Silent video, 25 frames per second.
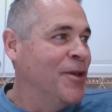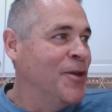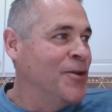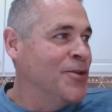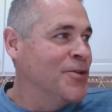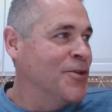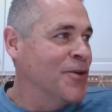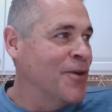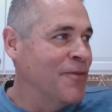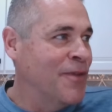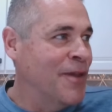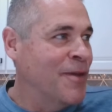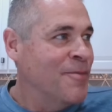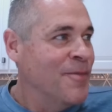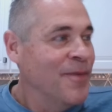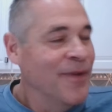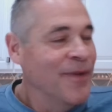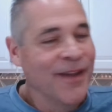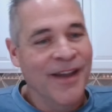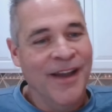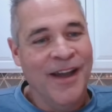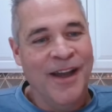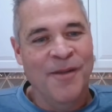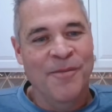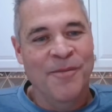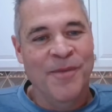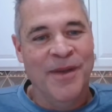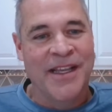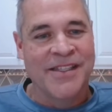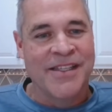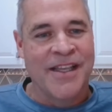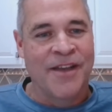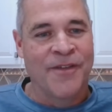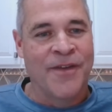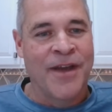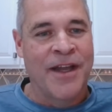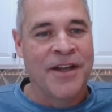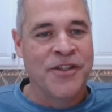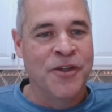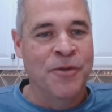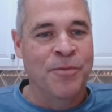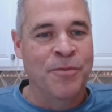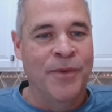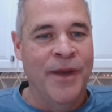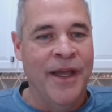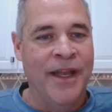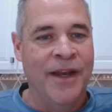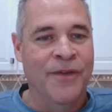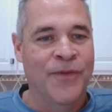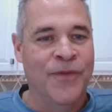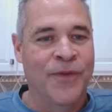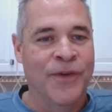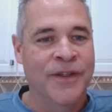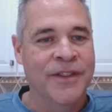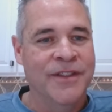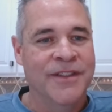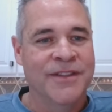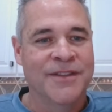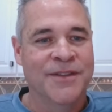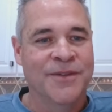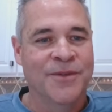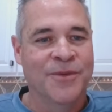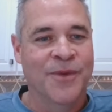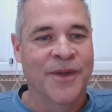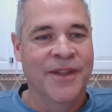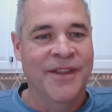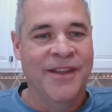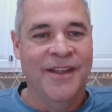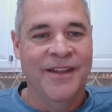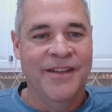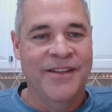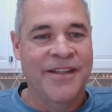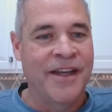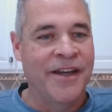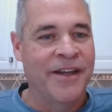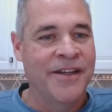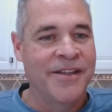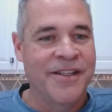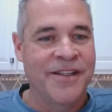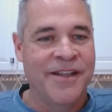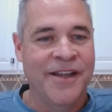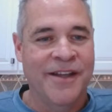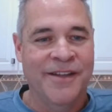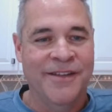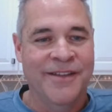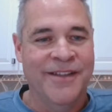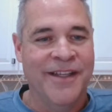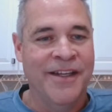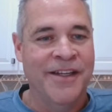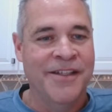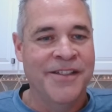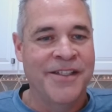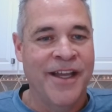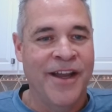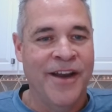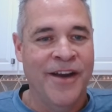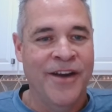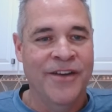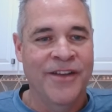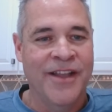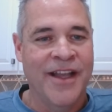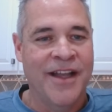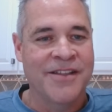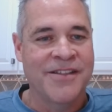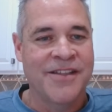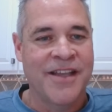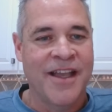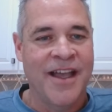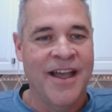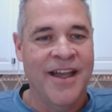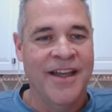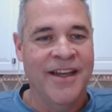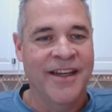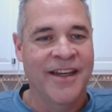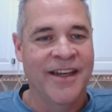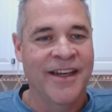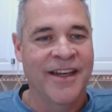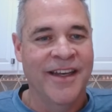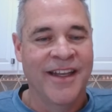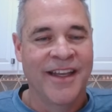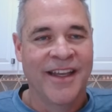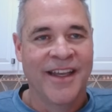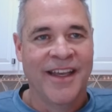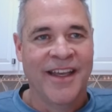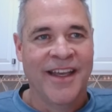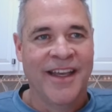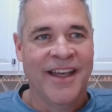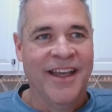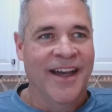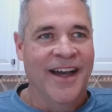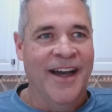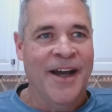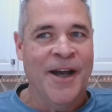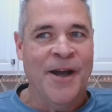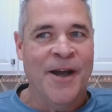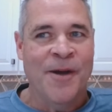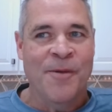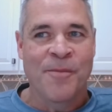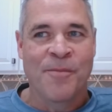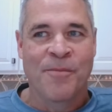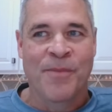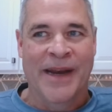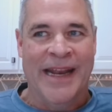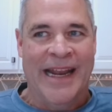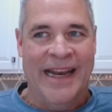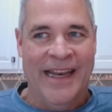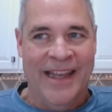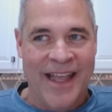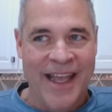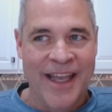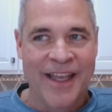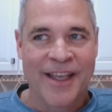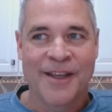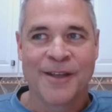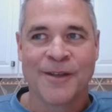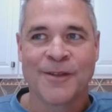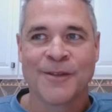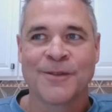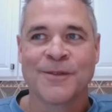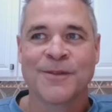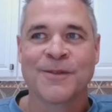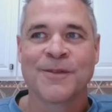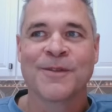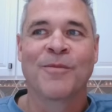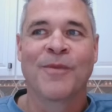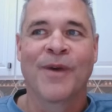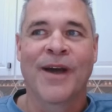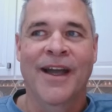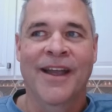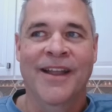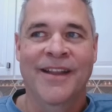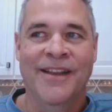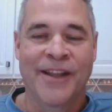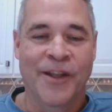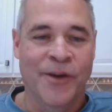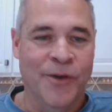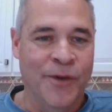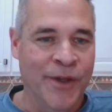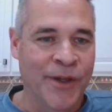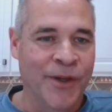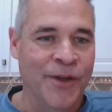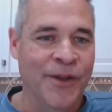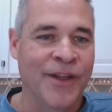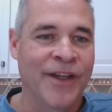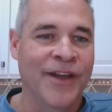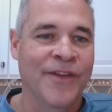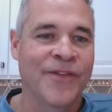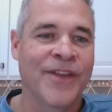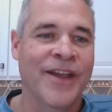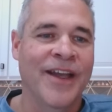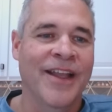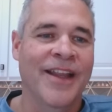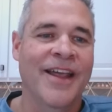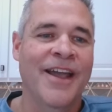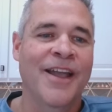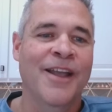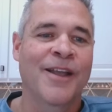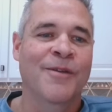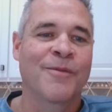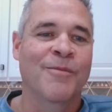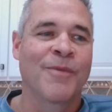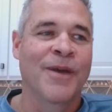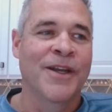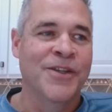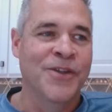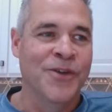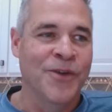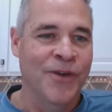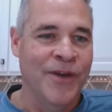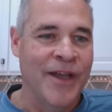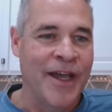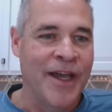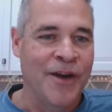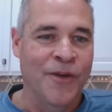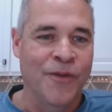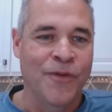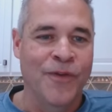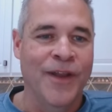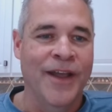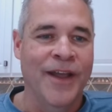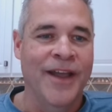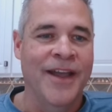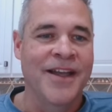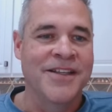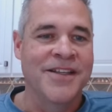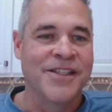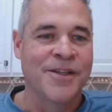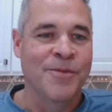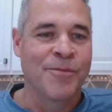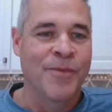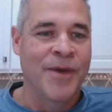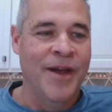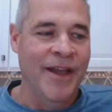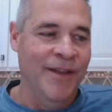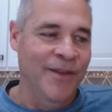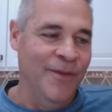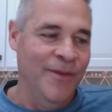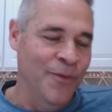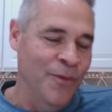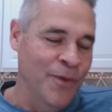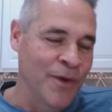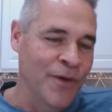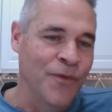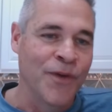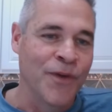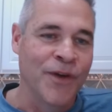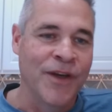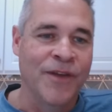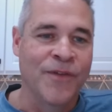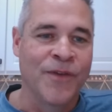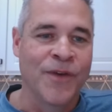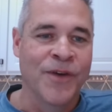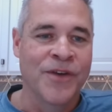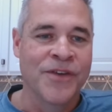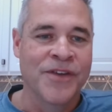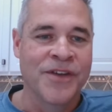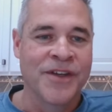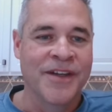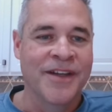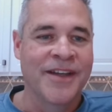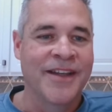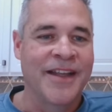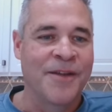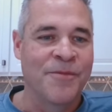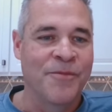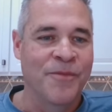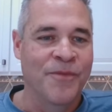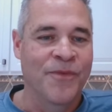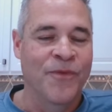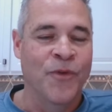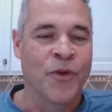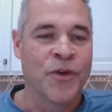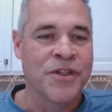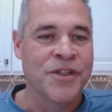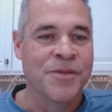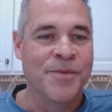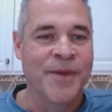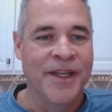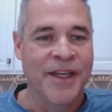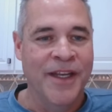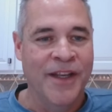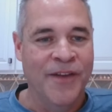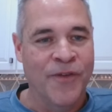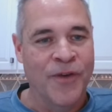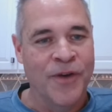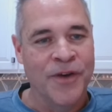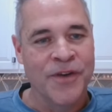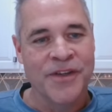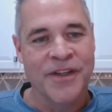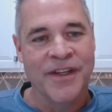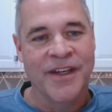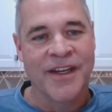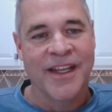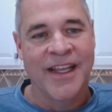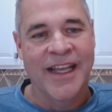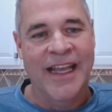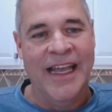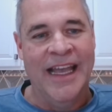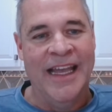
a user of them because I've got a supinated foot with the tendon tear on the outside, and but I like my little heel lift. I like my short lateral flange and my rear foot eversion that forces me into eversion,